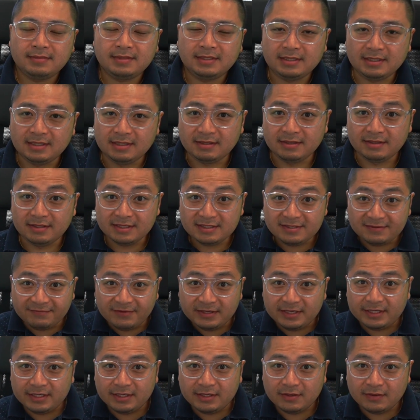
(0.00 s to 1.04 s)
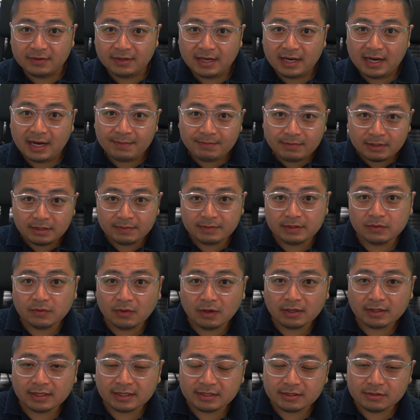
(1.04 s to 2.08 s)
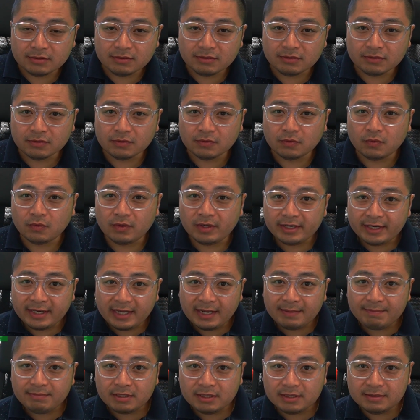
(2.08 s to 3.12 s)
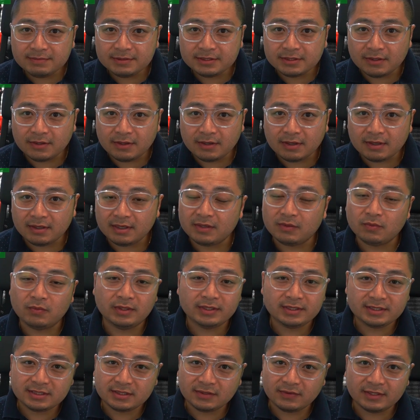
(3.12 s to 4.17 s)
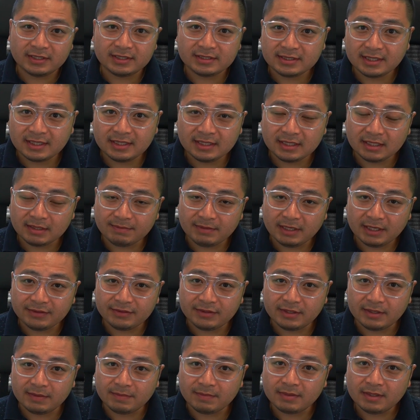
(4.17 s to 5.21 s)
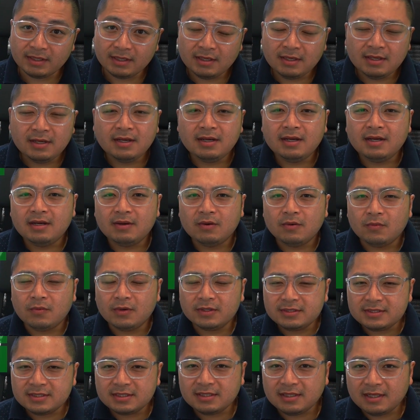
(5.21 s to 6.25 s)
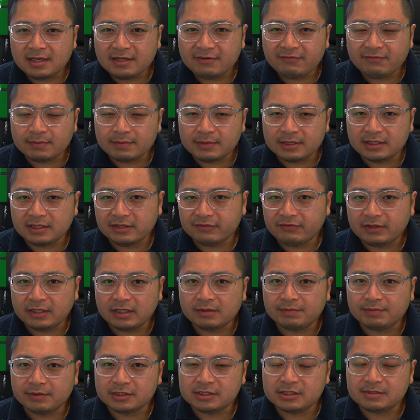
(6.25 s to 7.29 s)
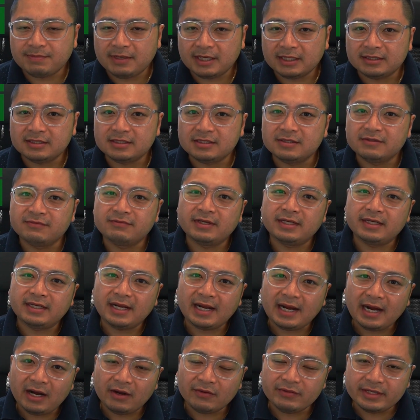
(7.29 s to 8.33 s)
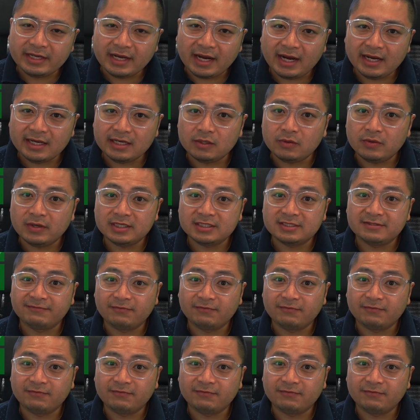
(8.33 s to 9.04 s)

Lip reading: In this video, I'm going to be walking you through what app clips are and what's so exciting about them, what's it like from a developer perspective, and how the iOS